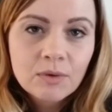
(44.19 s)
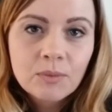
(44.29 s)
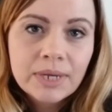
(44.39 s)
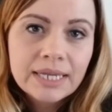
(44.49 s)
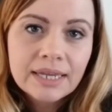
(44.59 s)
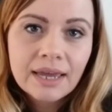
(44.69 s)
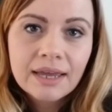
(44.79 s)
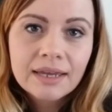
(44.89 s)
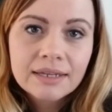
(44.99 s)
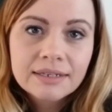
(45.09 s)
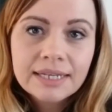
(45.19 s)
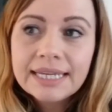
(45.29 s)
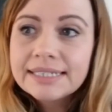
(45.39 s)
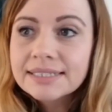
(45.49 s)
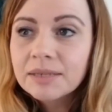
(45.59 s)
We can
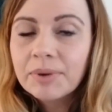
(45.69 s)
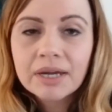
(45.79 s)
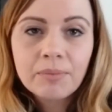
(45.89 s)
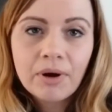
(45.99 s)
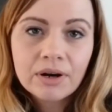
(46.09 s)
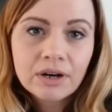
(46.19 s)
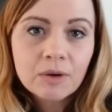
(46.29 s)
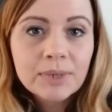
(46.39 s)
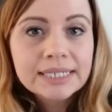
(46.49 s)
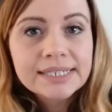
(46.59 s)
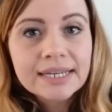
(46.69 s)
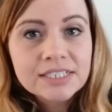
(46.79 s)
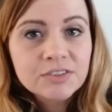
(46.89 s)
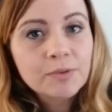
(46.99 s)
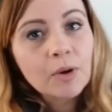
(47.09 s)
easily pick apart our
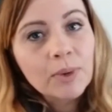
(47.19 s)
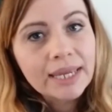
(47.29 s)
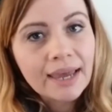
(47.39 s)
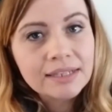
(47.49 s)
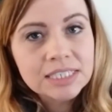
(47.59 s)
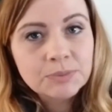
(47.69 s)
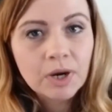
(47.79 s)
weekdays from our weekends,